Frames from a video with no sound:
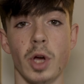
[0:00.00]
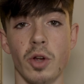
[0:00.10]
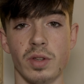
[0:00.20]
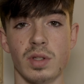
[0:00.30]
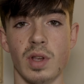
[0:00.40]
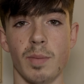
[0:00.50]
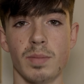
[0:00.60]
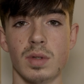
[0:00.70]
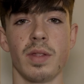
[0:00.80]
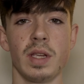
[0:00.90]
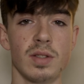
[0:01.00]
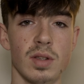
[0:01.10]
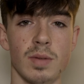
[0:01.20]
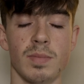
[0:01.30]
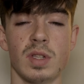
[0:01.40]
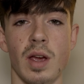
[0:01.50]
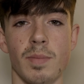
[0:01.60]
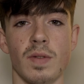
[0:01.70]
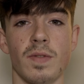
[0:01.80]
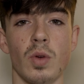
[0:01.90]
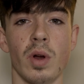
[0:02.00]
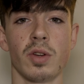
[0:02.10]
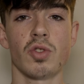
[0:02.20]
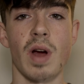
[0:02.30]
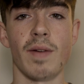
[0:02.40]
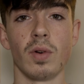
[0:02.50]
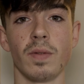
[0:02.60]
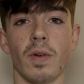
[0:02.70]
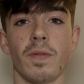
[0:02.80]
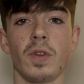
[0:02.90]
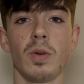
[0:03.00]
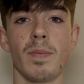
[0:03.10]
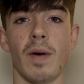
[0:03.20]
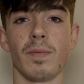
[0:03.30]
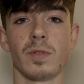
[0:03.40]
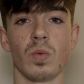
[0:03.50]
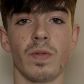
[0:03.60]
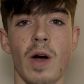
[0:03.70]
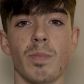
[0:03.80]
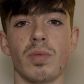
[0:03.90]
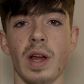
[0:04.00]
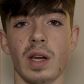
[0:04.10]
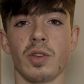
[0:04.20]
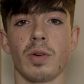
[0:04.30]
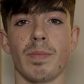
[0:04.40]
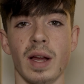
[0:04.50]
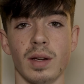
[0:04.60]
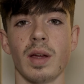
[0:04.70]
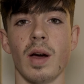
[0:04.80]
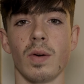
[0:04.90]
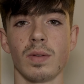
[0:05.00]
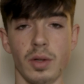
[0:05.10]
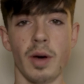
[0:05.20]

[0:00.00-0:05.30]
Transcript: Bonus tips. These are some tips if you want to travel for a few months without breaking your bank account.